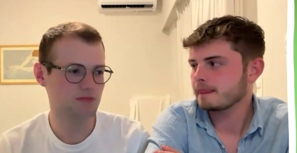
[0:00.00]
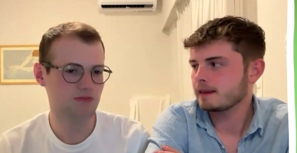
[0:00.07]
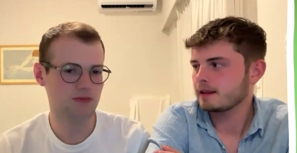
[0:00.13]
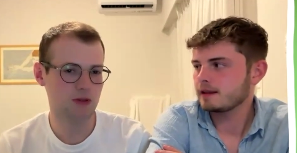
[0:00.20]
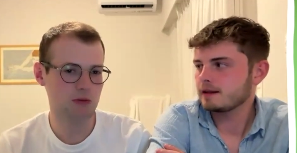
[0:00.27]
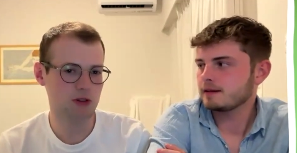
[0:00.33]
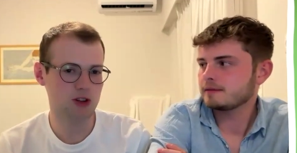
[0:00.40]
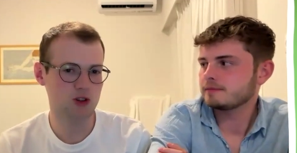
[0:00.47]

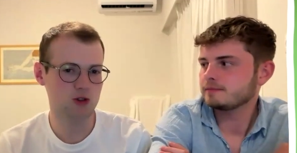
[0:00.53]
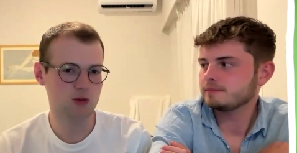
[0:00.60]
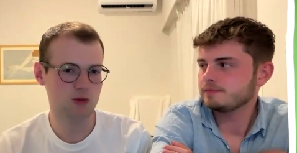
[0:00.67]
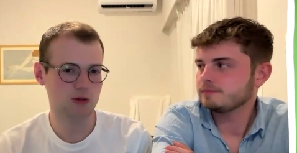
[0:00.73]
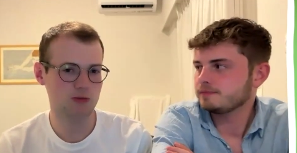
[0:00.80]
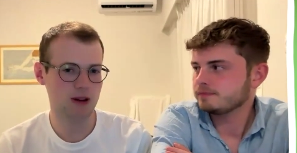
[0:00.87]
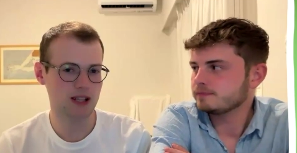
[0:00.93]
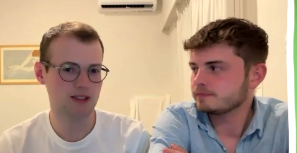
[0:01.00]
Speaker 1: from the neutral
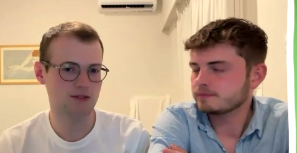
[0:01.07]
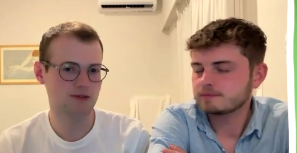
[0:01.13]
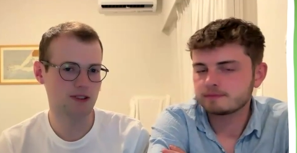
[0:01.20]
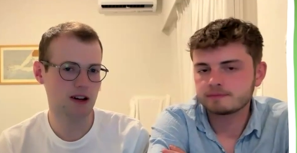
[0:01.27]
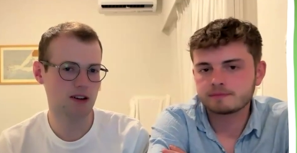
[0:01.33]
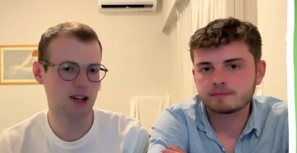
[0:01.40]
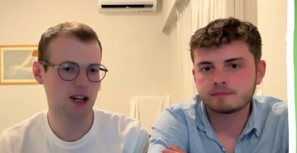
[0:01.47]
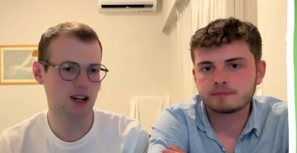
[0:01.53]
perspective,
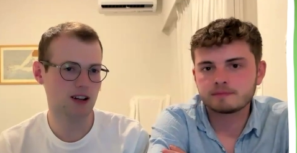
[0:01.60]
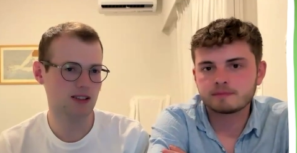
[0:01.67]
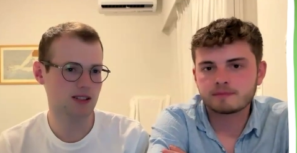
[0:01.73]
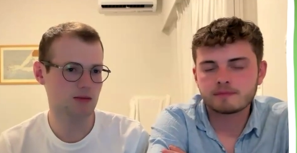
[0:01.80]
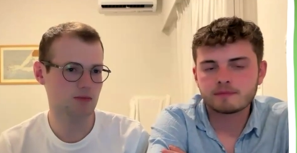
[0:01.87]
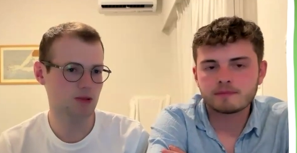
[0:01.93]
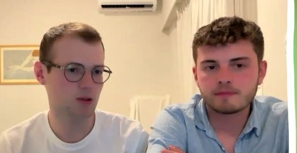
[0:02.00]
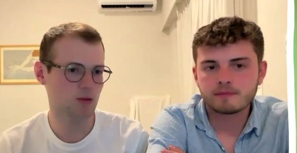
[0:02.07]
felt like
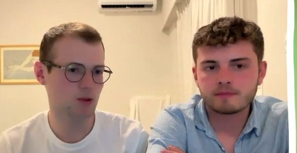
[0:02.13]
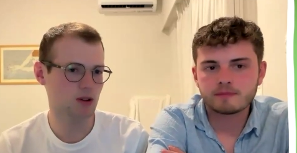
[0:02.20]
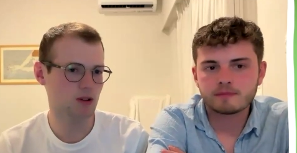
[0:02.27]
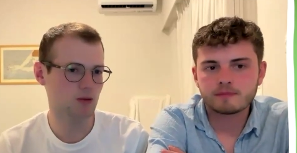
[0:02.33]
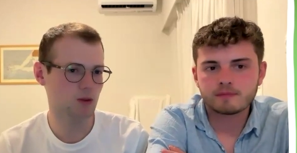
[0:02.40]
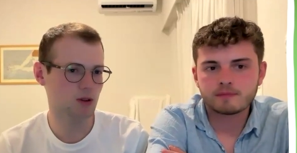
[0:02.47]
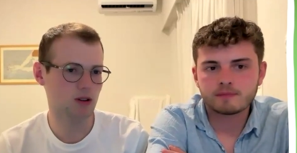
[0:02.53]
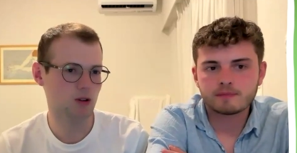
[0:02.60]
RCB were
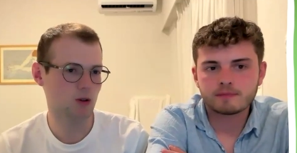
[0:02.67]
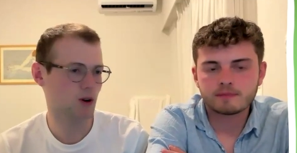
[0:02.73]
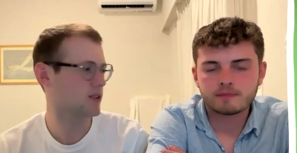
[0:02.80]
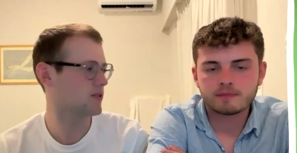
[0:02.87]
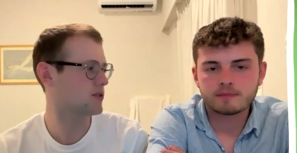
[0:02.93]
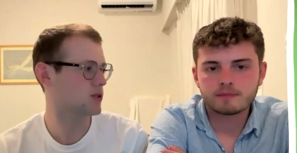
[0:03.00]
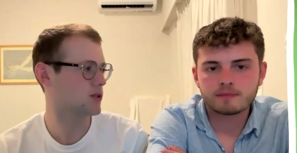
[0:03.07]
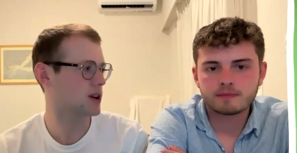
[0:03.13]
were quite a
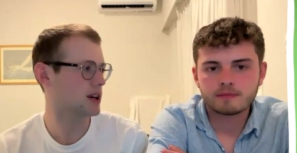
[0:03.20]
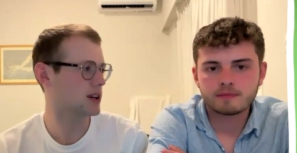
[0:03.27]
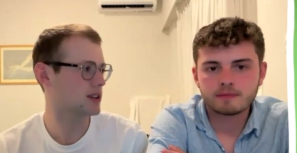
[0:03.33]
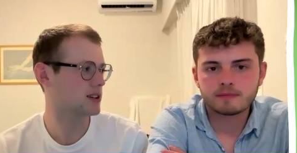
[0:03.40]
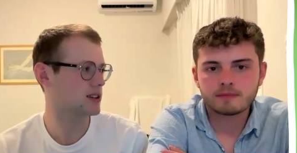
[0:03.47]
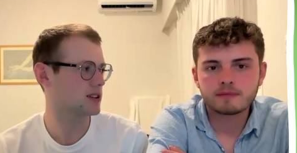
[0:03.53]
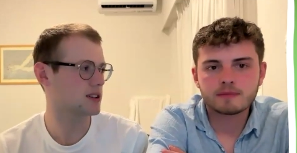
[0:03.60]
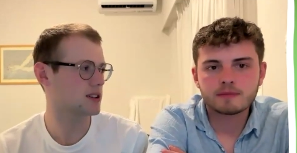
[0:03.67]
few light,
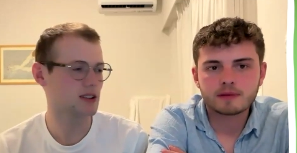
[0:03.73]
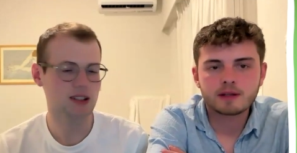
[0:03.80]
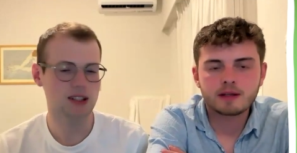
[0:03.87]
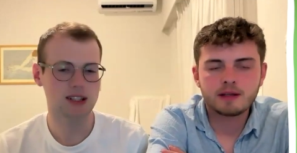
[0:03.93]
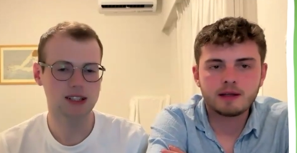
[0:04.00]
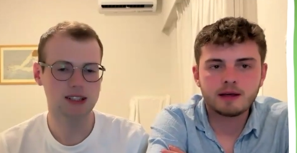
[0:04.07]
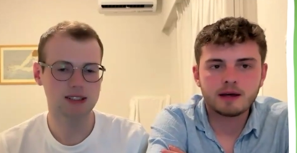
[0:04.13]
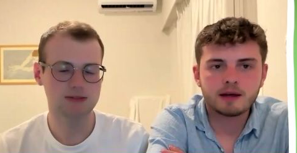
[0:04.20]
didn't you?
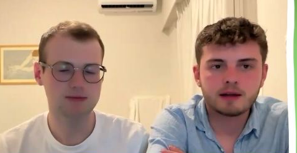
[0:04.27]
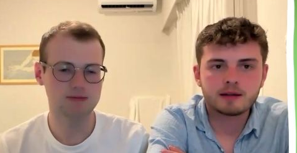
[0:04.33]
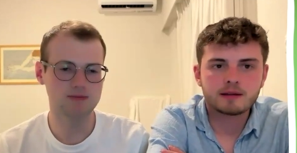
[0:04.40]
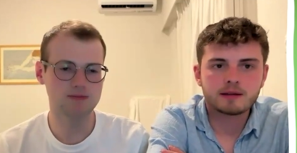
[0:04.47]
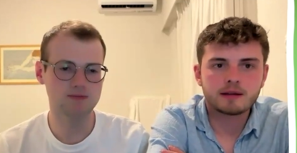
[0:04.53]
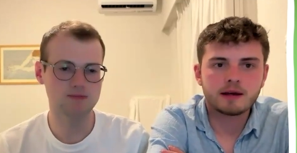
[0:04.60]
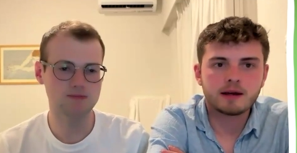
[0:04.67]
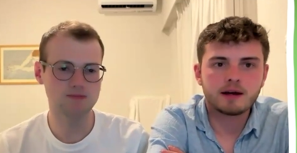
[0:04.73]
Yeah,
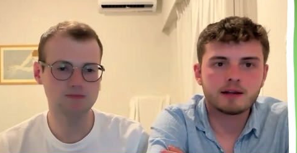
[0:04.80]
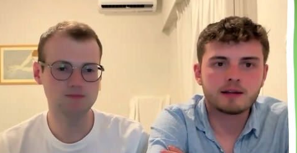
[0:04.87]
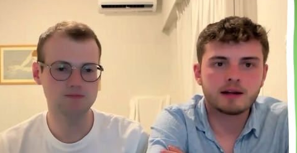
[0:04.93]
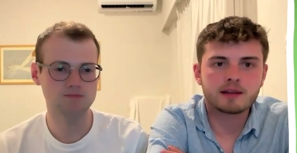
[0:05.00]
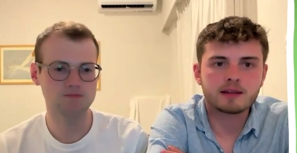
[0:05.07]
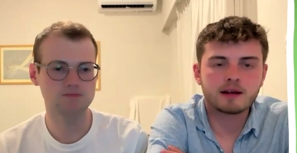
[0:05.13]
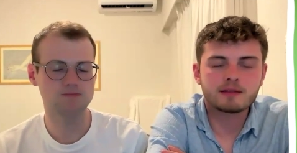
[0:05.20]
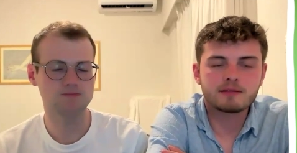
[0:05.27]
yeah.
Speaker 2: I
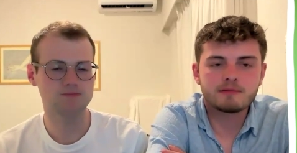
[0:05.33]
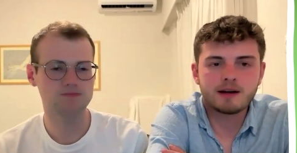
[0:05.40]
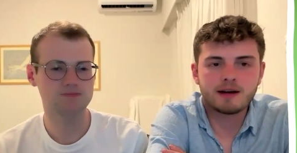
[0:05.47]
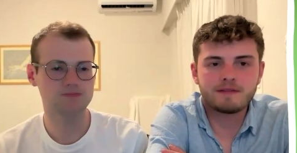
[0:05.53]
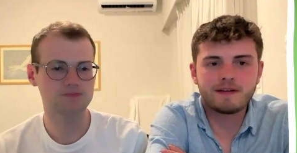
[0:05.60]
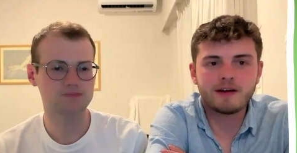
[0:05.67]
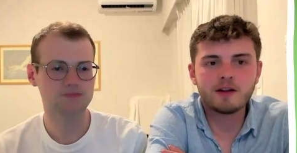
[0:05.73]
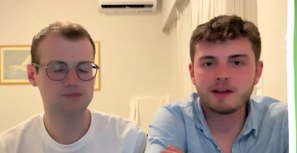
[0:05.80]
I, I
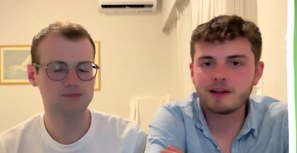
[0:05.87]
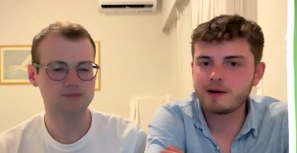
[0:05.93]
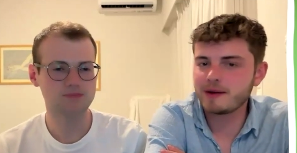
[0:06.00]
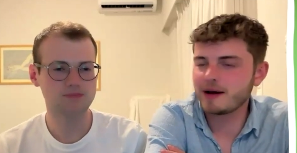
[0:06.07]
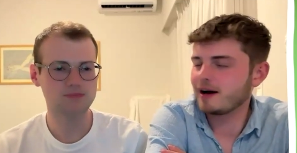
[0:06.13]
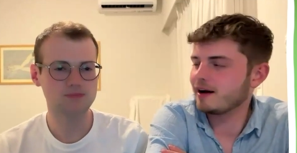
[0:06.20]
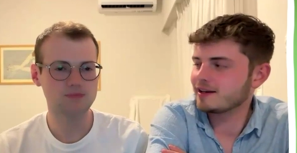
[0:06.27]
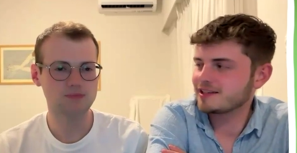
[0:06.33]
felt a little bit
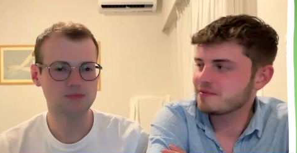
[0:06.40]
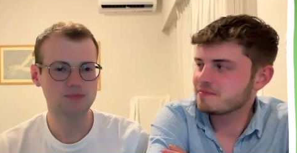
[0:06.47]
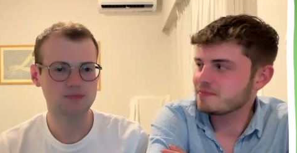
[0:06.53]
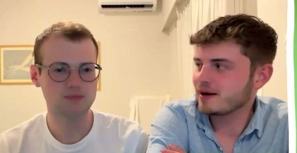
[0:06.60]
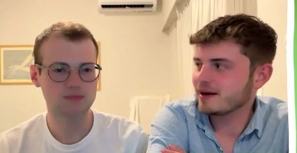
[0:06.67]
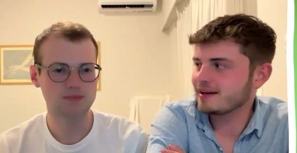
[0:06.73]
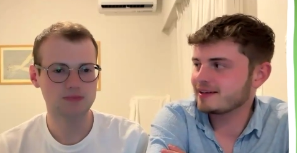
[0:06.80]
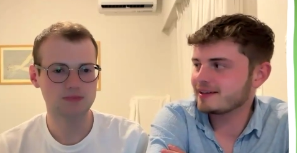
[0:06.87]
hard done
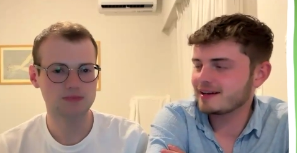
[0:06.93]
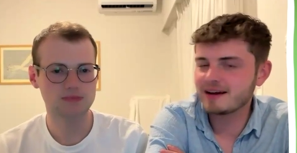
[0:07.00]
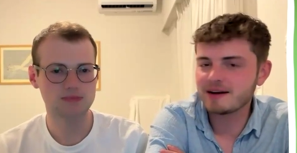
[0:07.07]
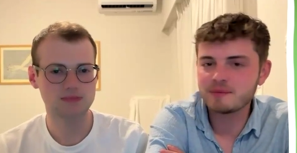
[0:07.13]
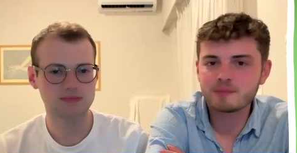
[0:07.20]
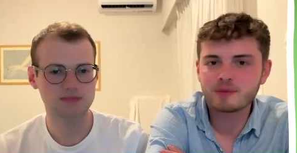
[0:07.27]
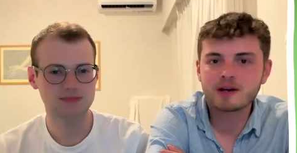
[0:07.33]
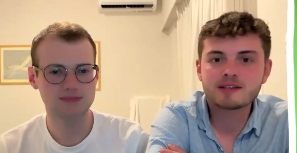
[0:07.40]
by
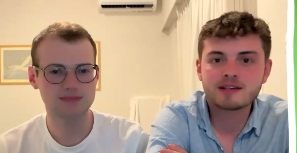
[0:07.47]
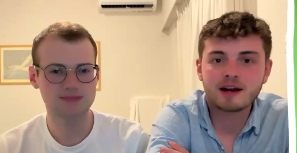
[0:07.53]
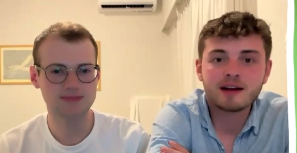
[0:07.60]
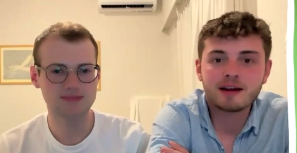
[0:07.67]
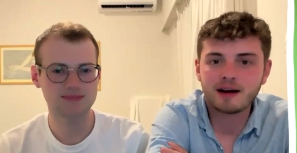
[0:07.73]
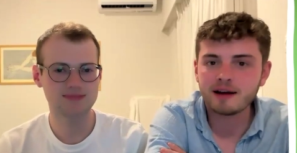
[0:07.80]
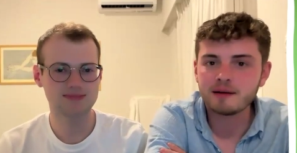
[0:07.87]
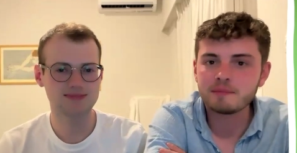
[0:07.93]
because um, mm.
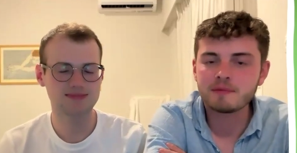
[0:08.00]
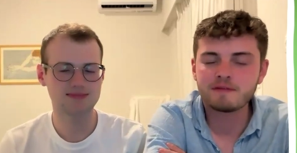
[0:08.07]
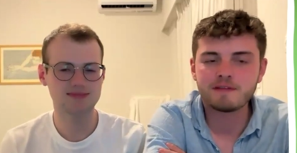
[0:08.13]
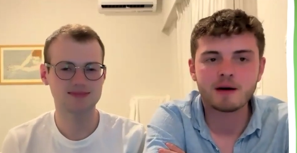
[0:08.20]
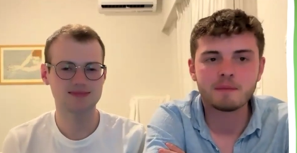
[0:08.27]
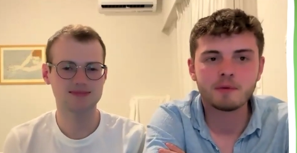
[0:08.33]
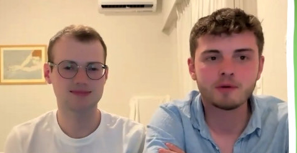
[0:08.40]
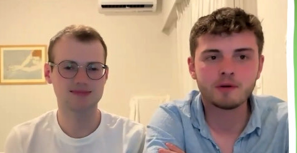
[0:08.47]
I am
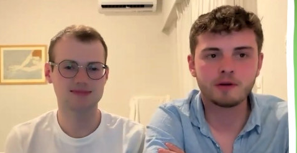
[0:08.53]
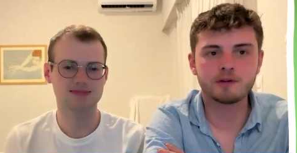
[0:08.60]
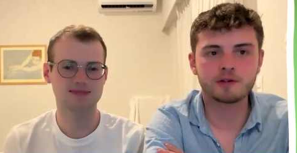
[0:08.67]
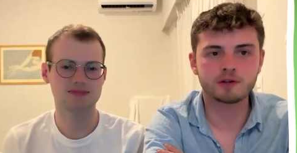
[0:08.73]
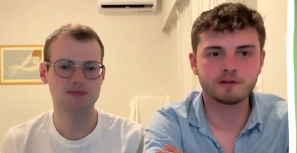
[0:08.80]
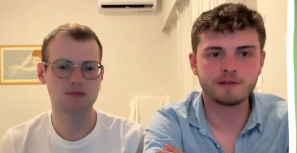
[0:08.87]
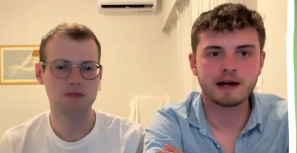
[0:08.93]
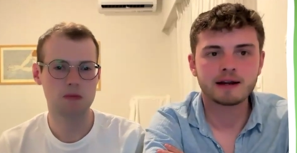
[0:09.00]
far more
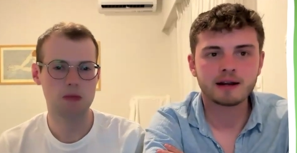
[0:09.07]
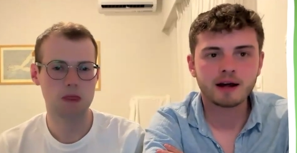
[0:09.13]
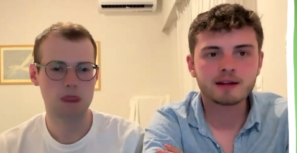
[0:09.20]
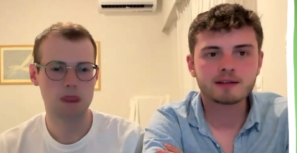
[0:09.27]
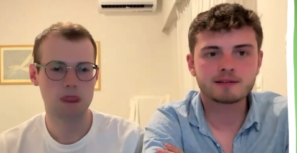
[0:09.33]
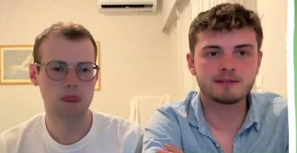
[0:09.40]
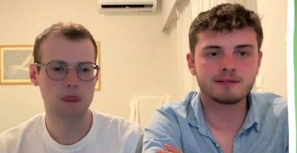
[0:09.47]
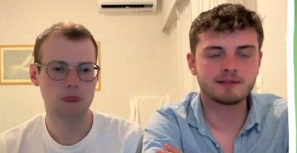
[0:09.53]
neutral fan. I
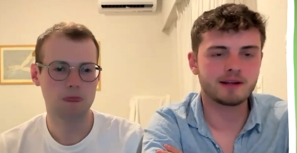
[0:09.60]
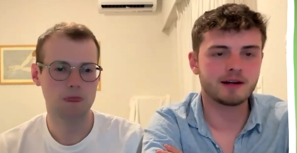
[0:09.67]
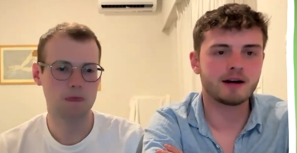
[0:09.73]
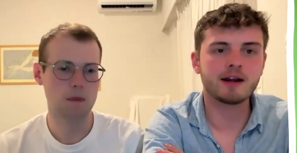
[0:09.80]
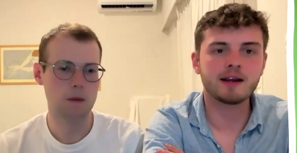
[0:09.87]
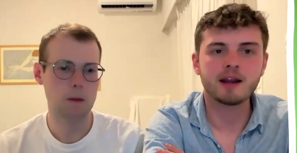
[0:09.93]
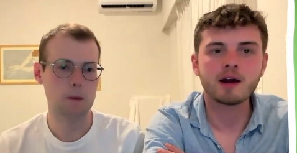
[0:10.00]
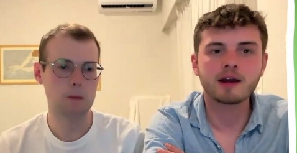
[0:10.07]
yeah, I
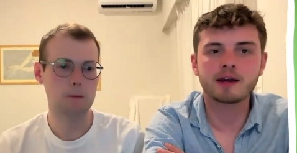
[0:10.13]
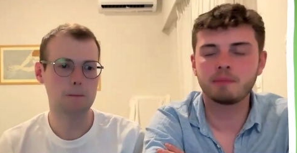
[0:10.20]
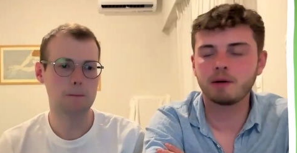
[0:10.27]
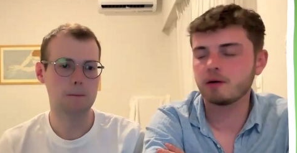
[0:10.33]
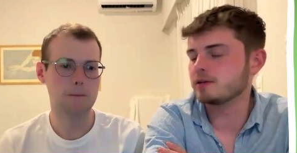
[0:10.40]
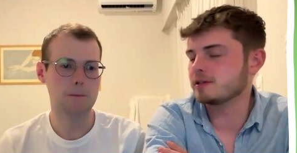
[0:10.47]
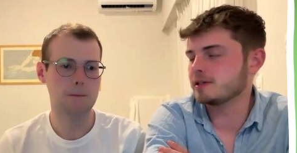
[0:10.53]
like both